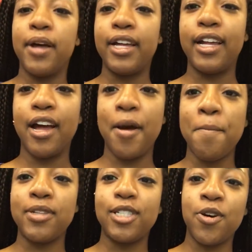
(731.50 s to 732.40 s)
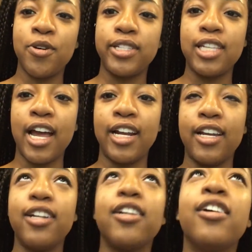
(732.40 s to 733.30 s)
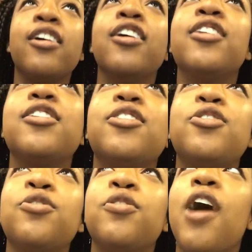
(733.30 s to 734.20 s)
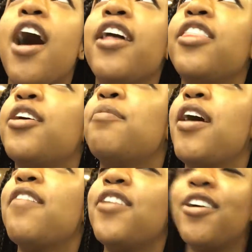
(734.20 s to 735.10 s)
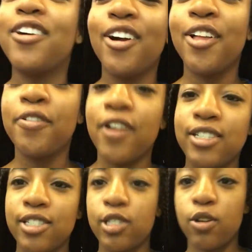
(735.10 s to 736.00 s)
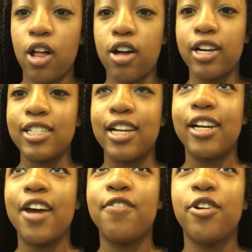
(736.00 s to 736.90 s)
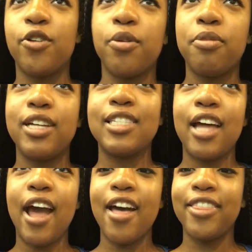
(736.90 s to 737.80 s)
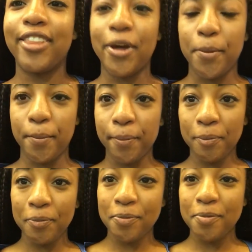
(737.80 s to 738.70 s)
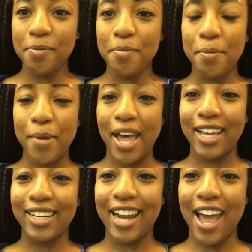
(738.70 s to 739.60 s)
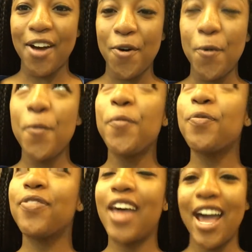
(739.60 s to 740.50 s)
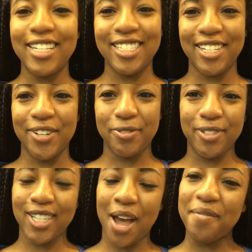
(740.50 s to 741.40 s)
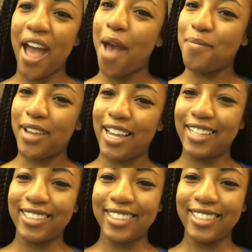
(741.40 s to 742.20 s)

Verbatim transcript: But I'm so excited to try them. I haven't had curly fries in so long because I never knew a place that had them. But now I do, so I'm happy.